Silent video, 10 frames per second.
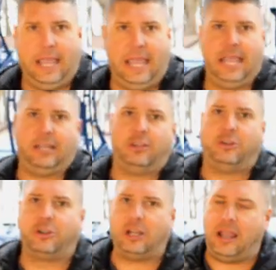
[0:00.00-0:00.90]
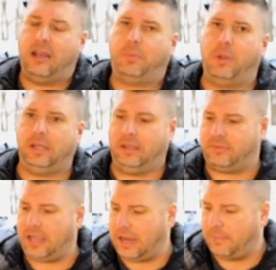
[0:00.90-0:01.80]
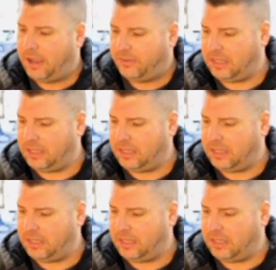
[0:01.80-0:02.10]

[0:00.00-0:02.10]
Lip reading: and you're going to have plenty of time.